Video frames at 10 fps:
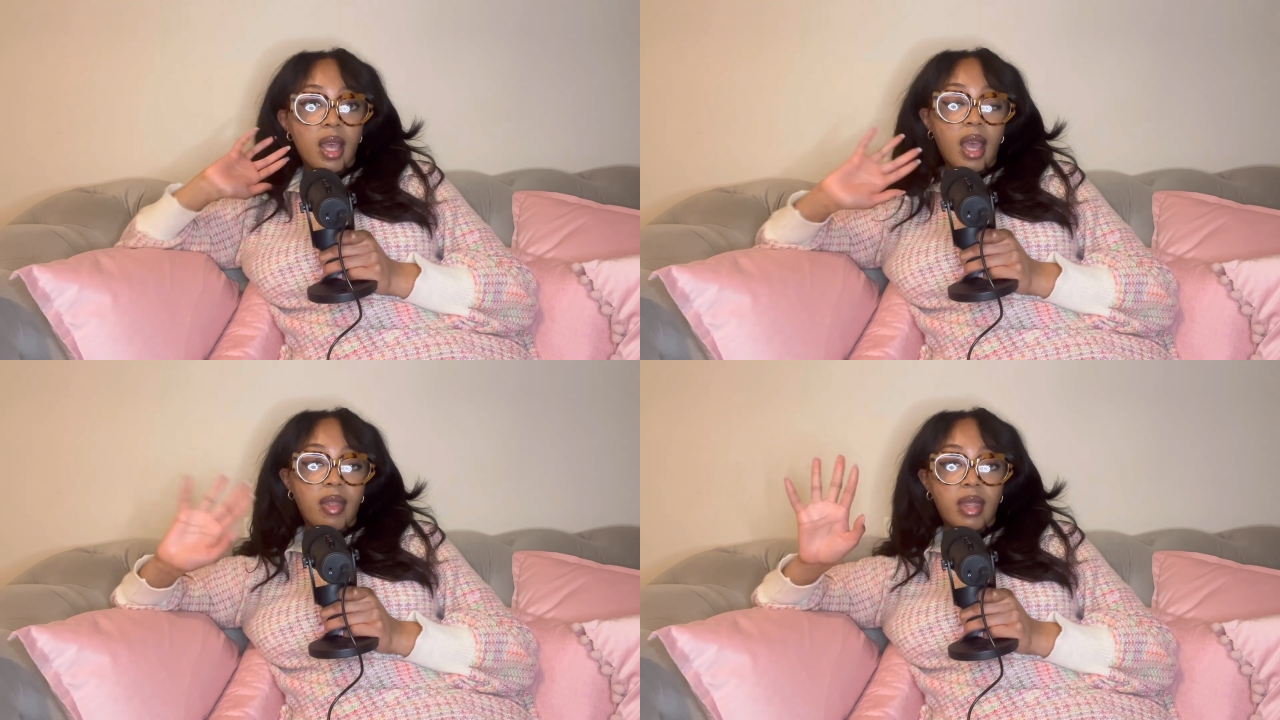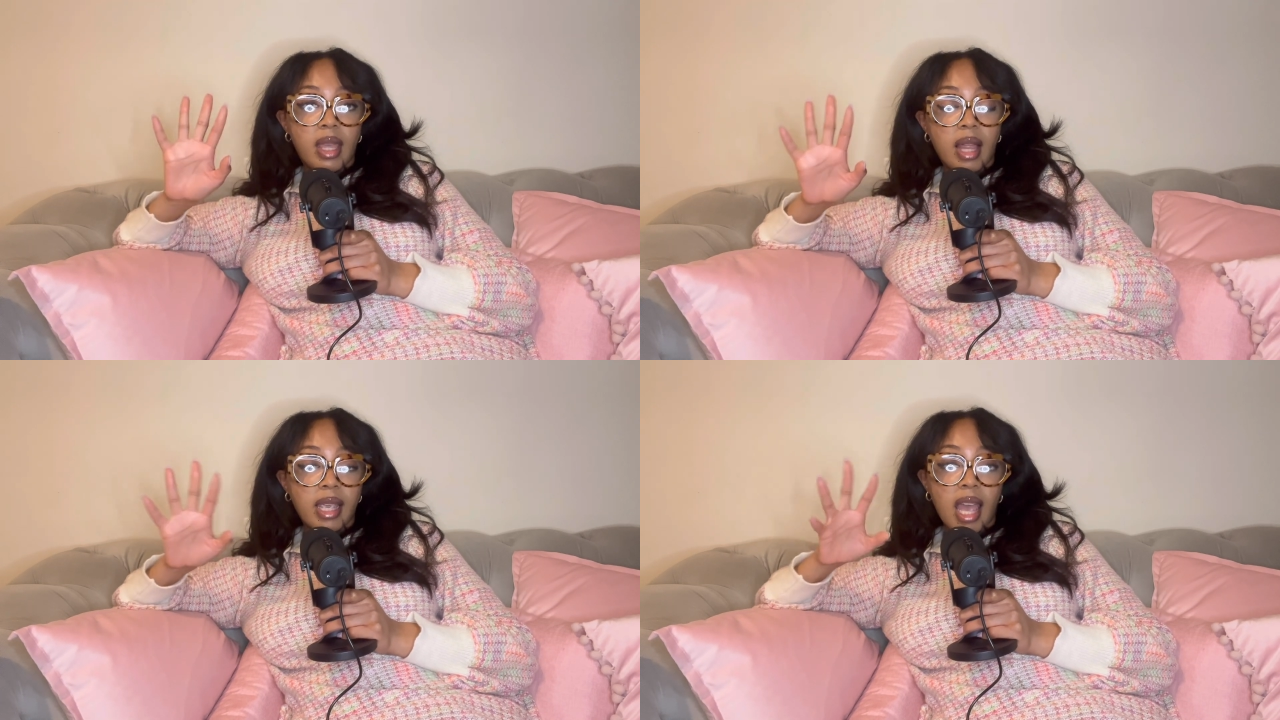And
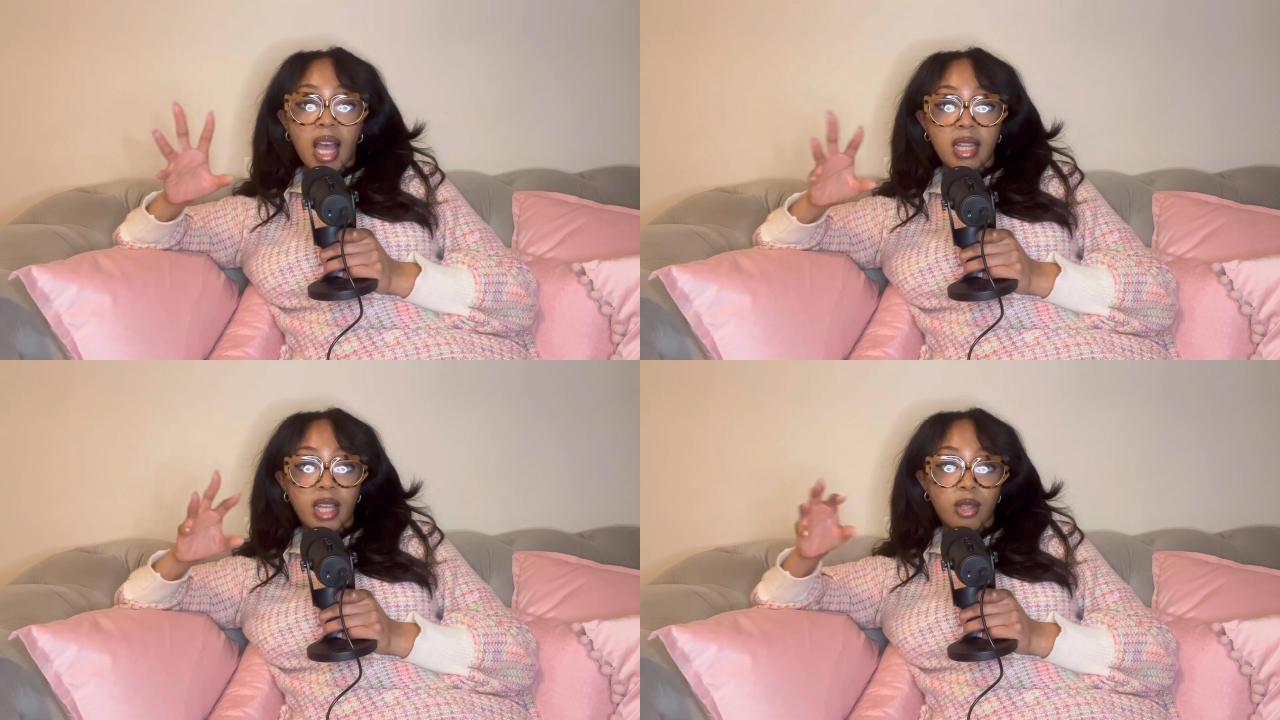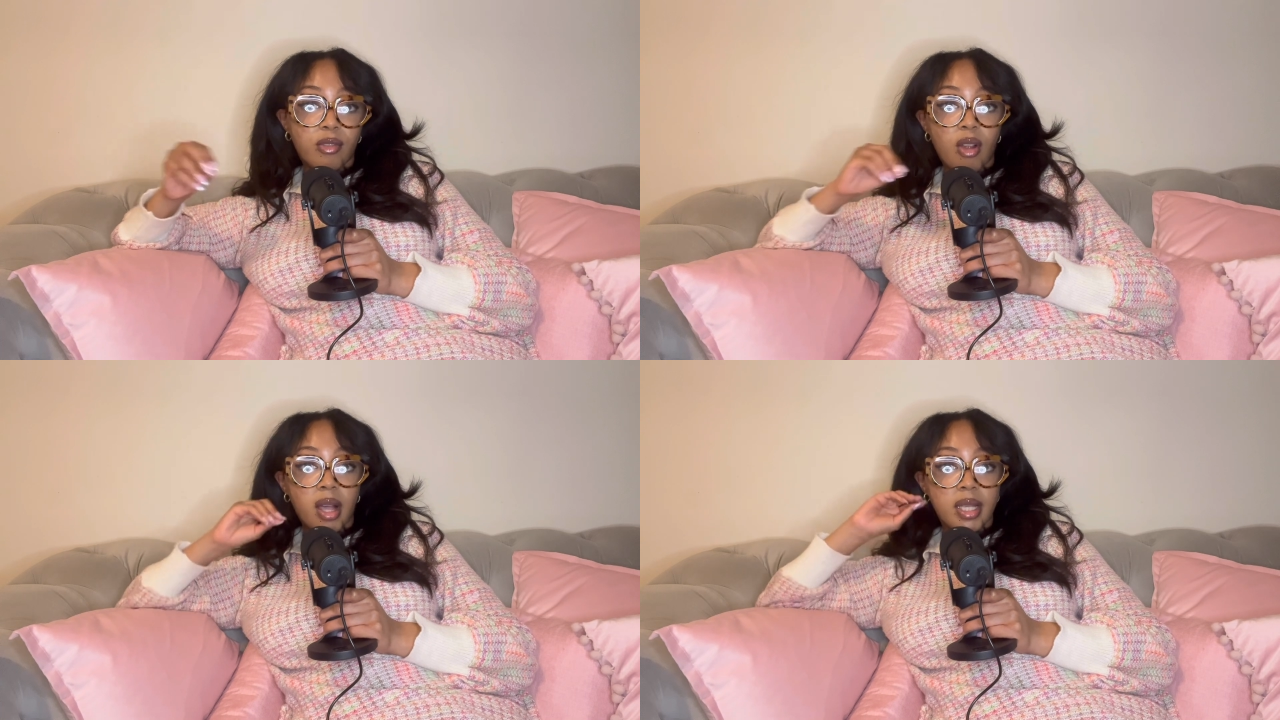they like act like the
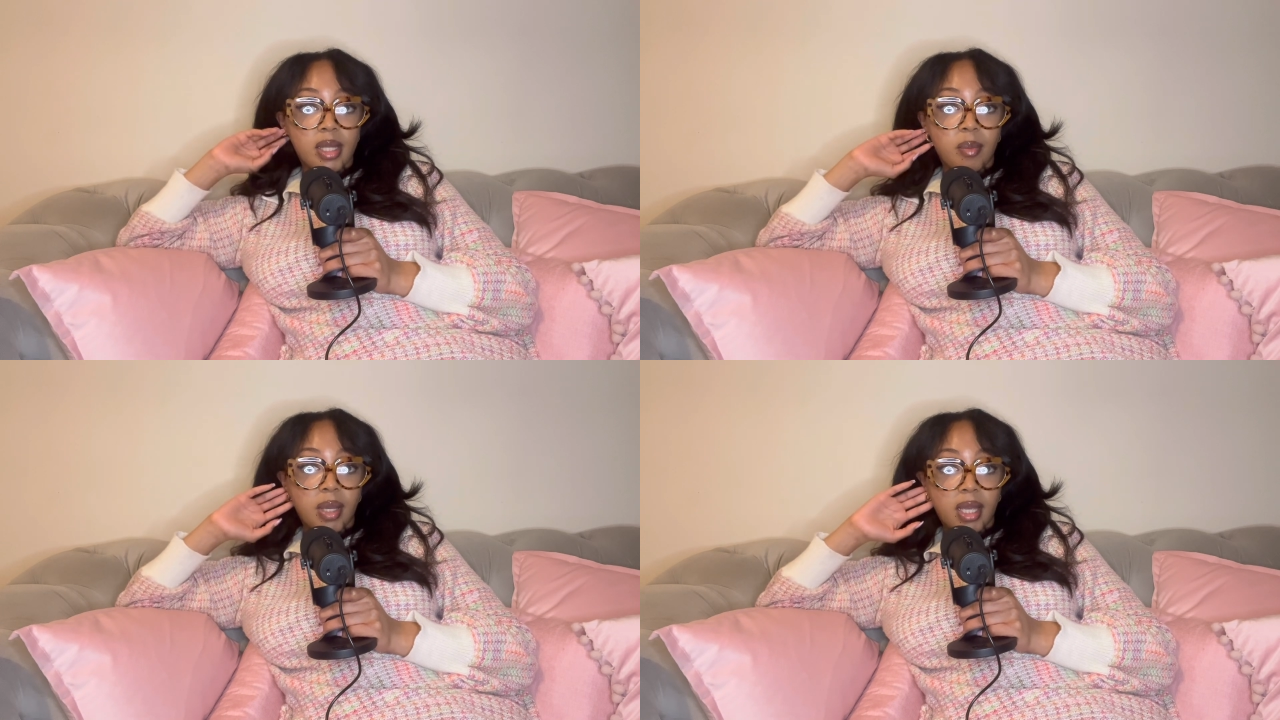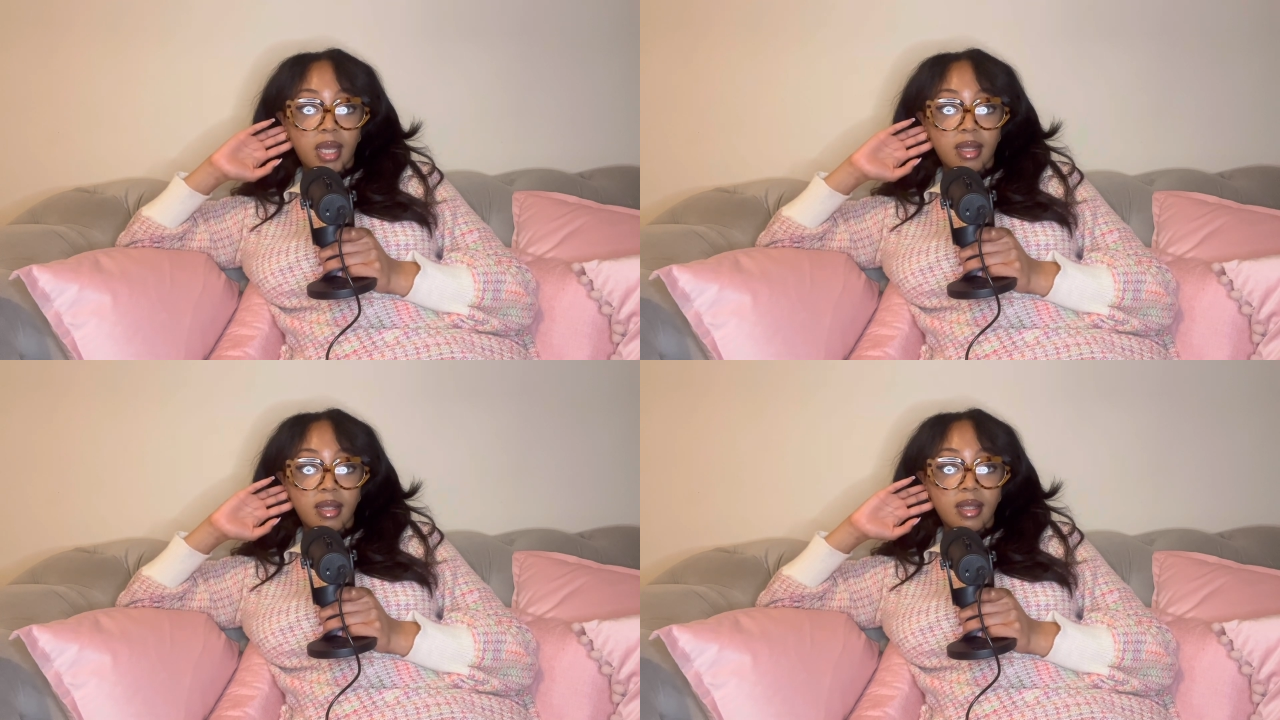frog is a
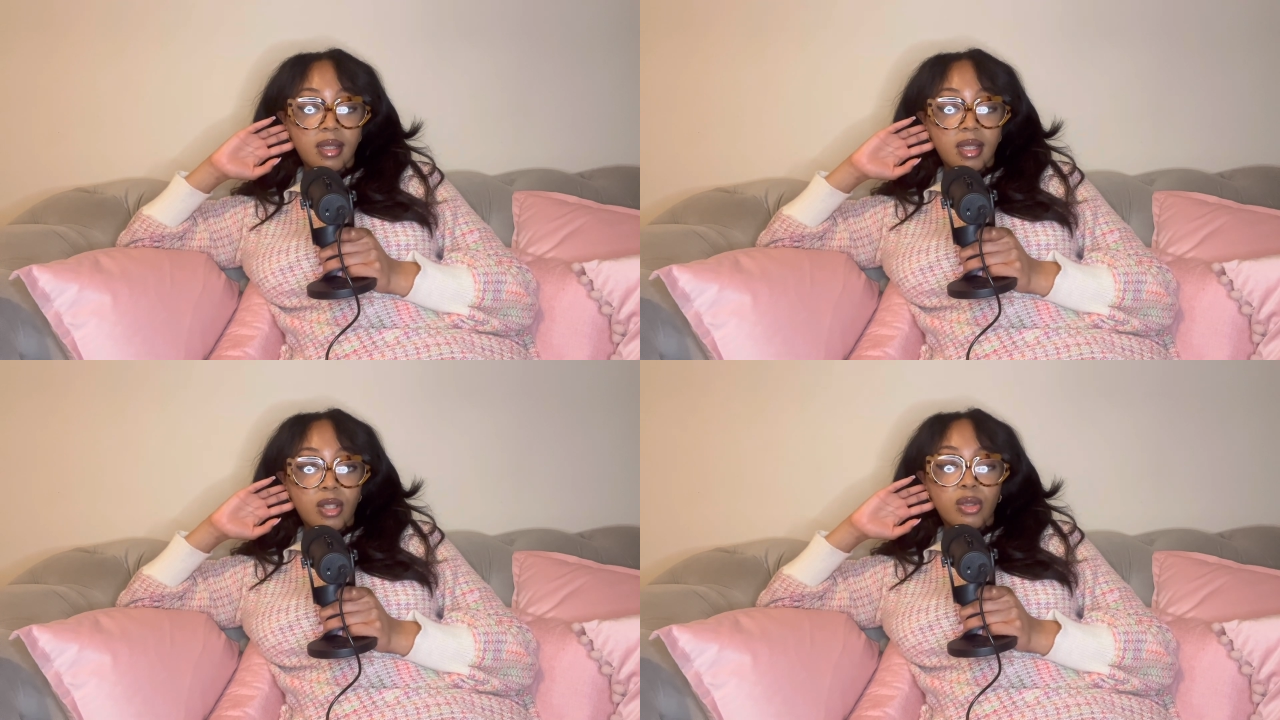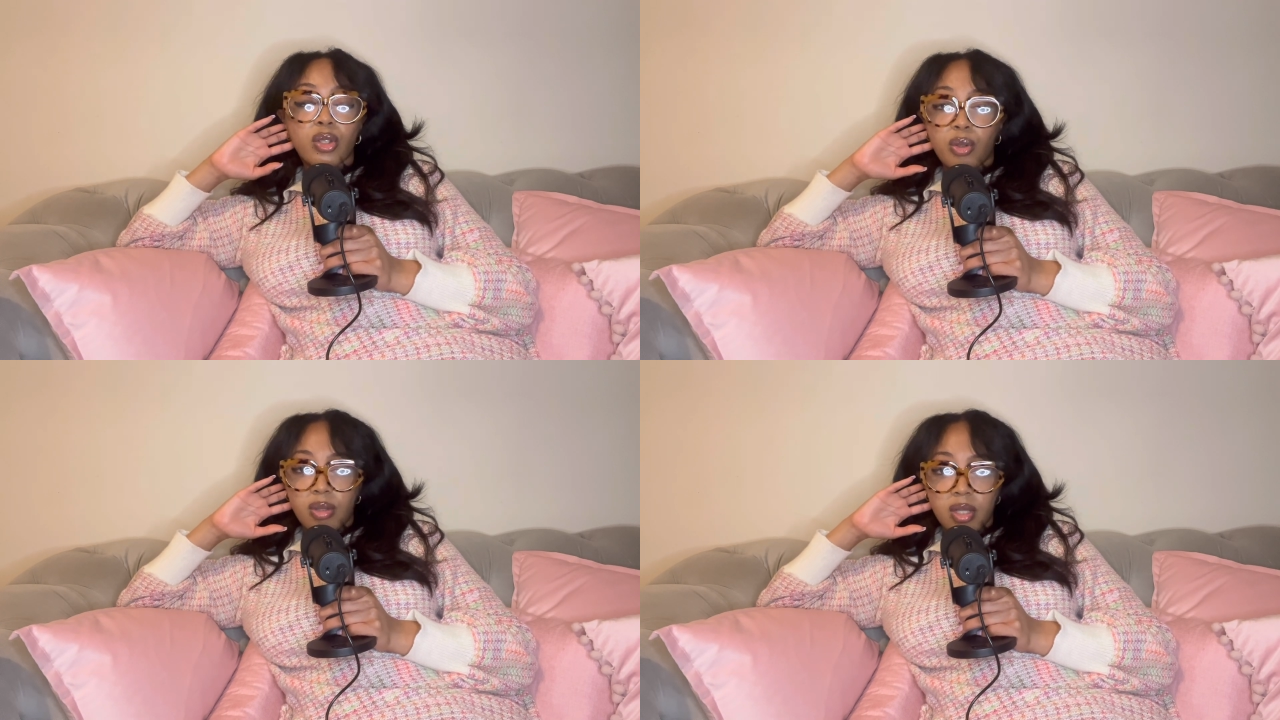bigot. So
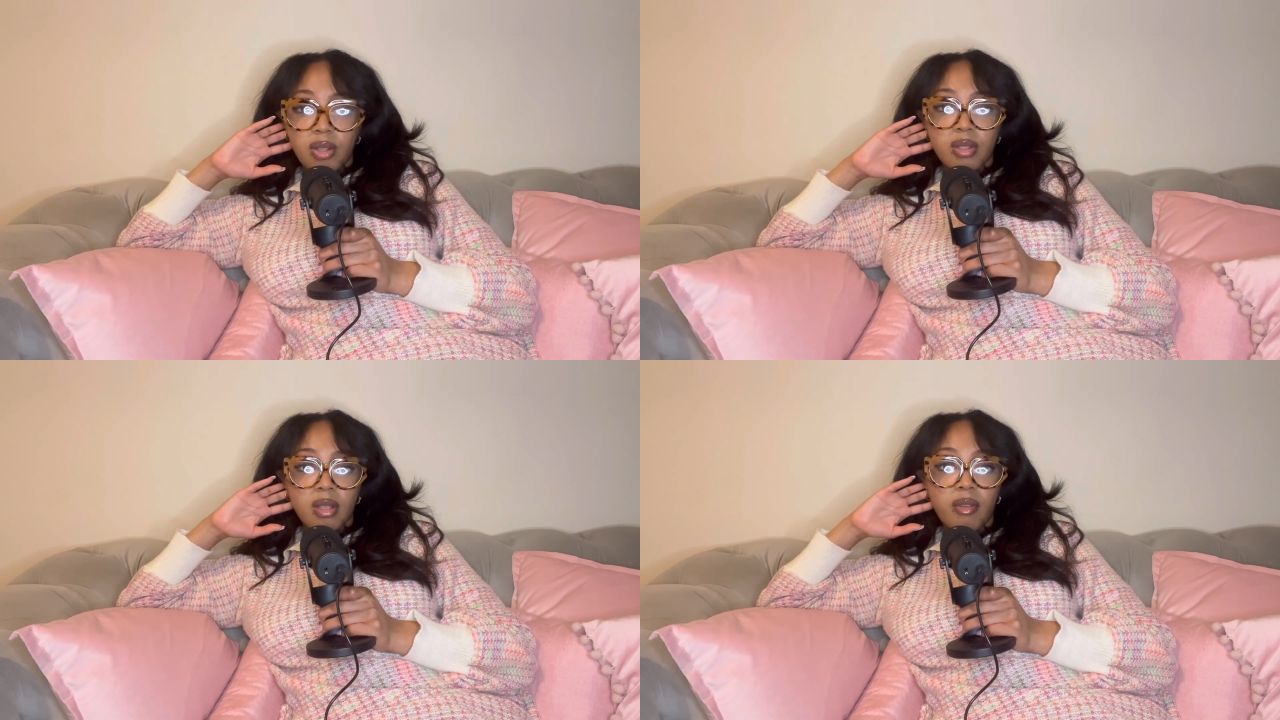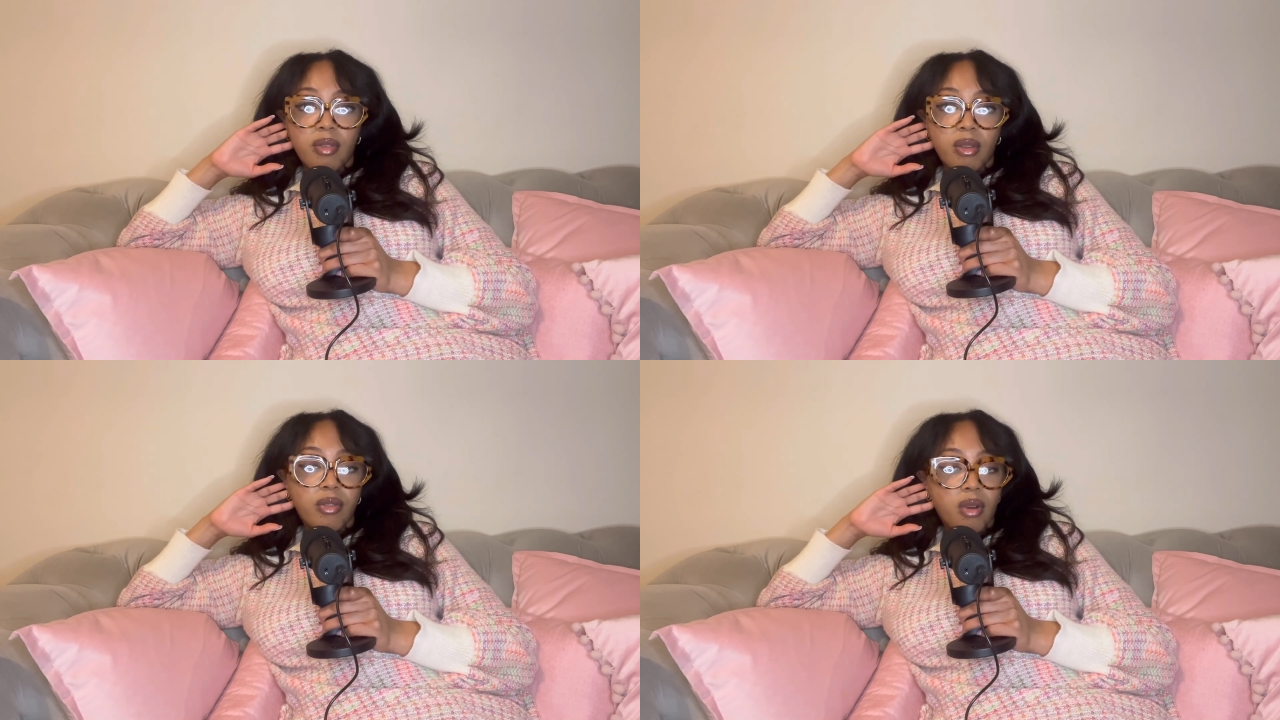you see yourself
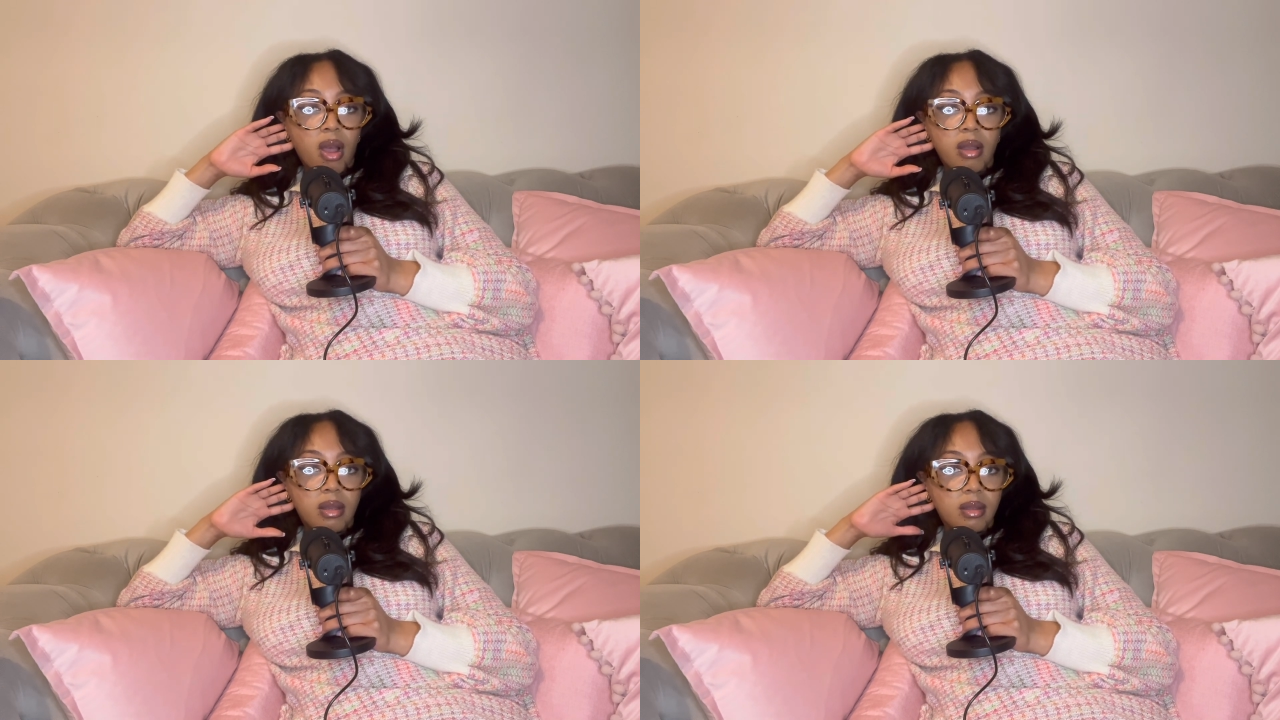in the frog?